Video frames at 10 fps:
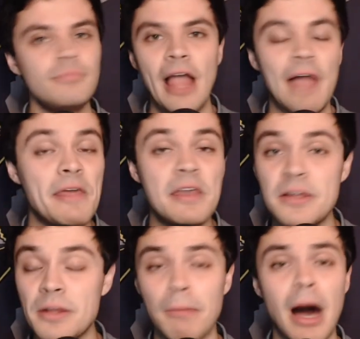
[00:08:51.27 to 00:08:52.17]
and they
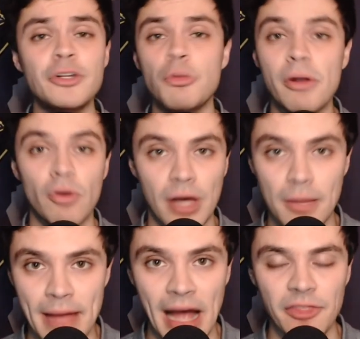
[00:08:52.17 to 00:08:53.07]
needed a monumental
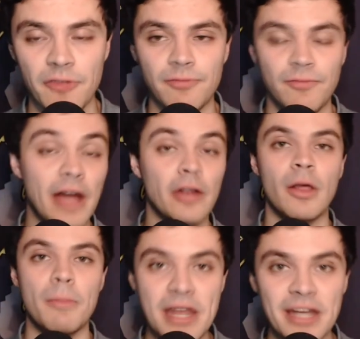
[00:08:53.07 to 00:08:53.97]
comeback in the final
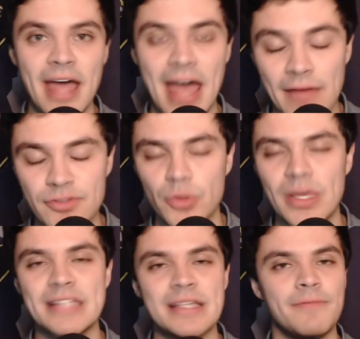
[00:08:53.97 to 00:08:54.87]
minute and a half. So,
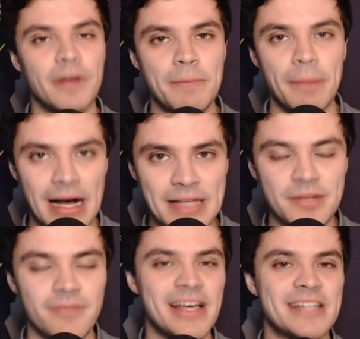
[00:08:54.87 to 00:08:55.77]
yes, I'm very
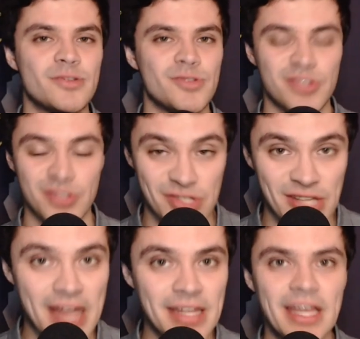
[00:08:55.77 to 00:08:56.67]
positive. Yes, this is
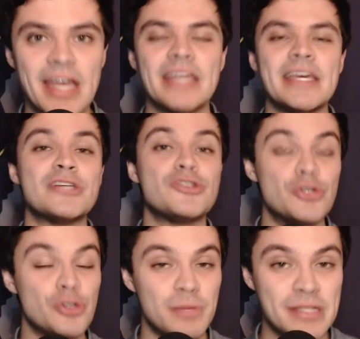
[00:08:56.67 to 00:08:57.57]
exciting. Yes, you
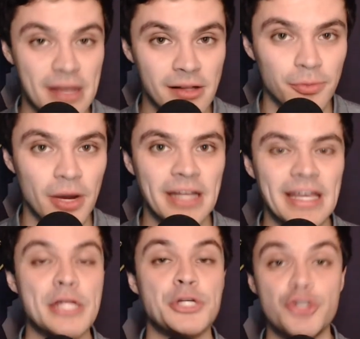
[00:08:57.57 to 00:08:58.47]
should be celebrating
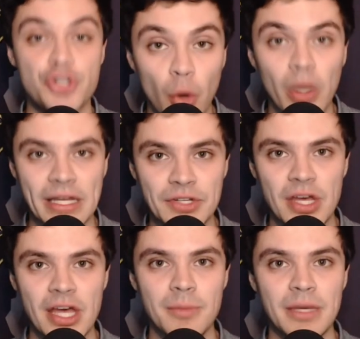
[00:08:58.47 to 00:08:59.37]
and enjoy it
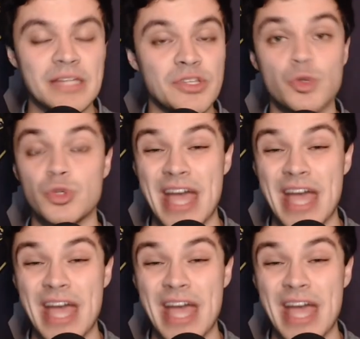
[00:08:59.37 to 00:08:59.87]
because this was a